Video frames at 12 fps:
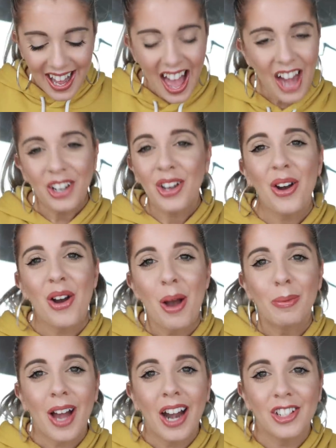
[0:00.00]
I don't know.
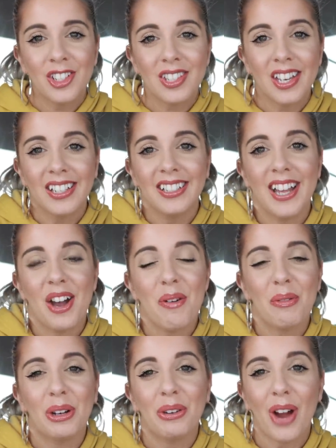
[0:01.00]
I'm kind of just like
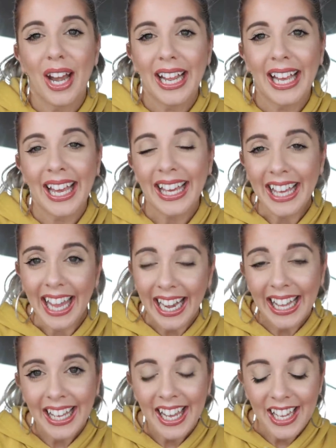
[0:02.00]
now regretting
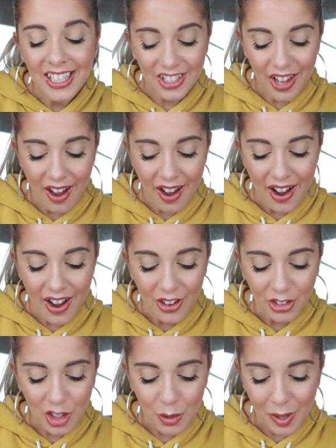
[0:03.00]
getting it
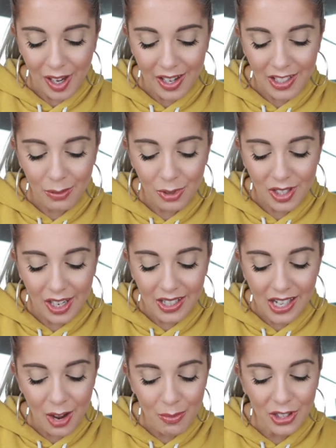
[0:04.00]
uh, just because I'm just
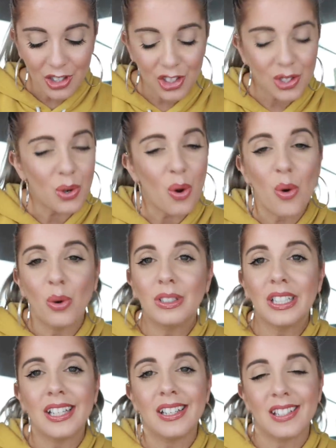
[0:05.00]
like, damn, it's just
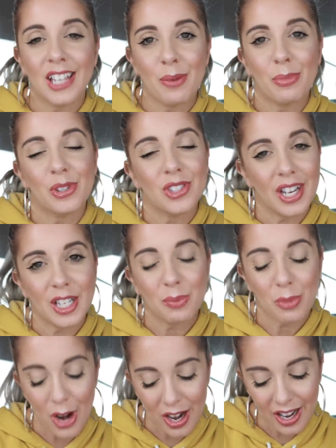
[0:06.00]
only sample size
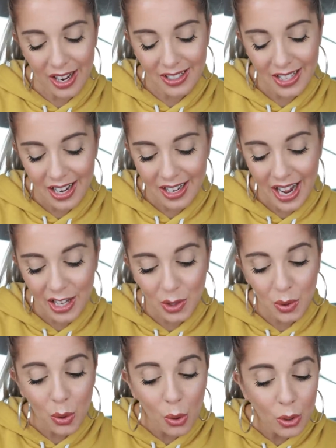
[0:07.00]
products. And
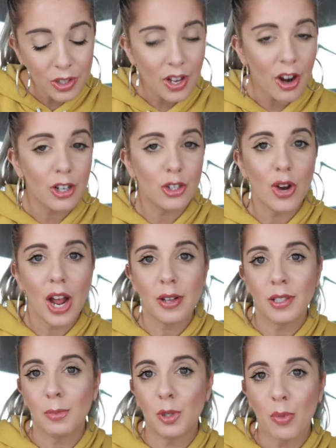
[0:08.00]
as cool as they are to try
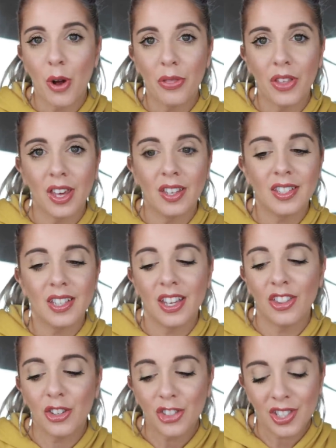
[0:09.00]
out some small things,
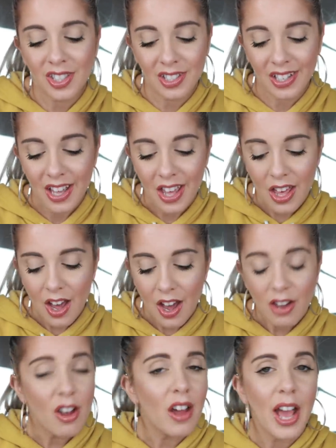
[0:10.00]
they're just
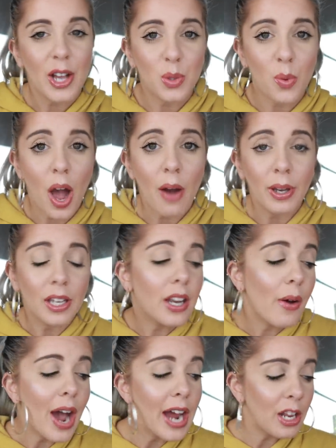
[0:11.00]
not as wowing.
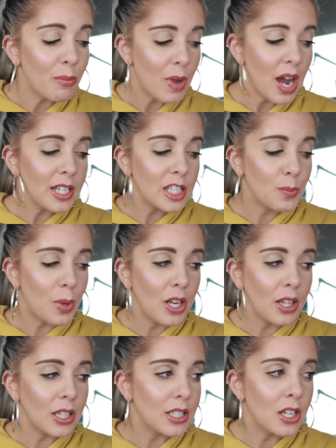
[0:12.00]
Now, I didn't mind
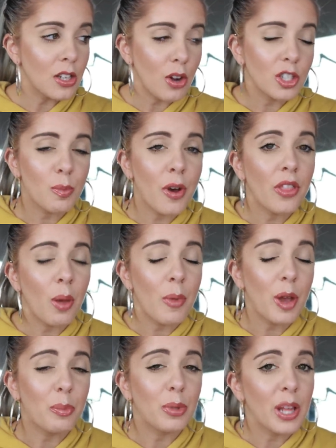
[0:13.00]
spending the $10 a month on
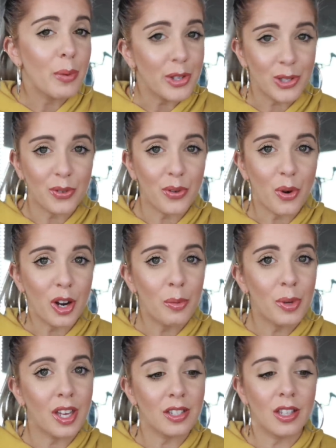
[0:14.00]
my Play by Sephora
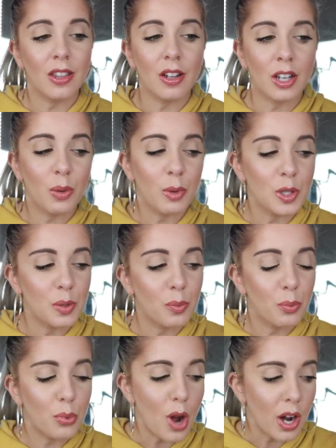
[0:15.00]
because it literally was
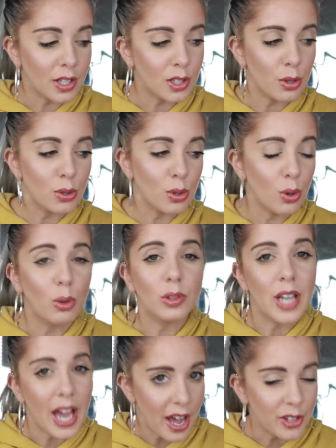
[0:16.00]
products that are
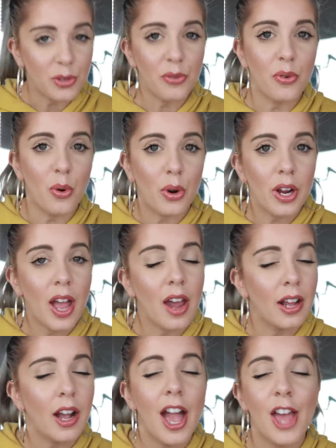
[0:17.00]
sold at Sephora
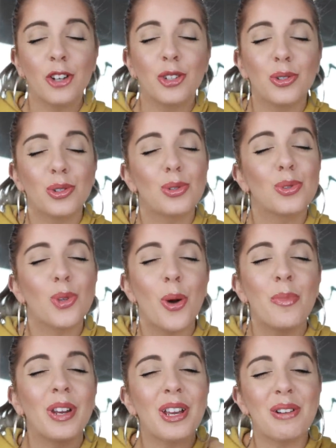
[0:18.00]
and I got introduced to
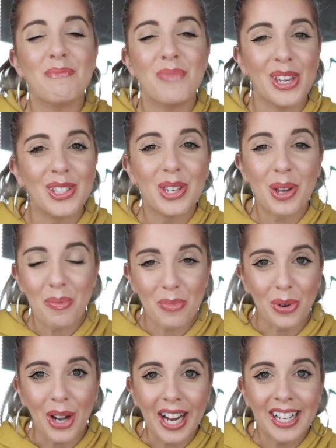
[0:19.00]
so many amazing
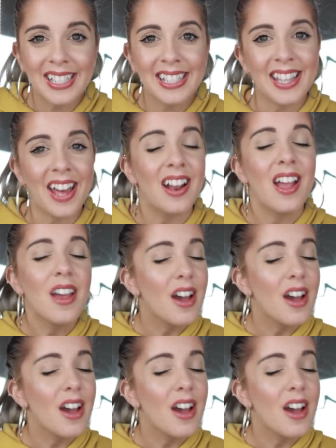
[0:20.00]
brands that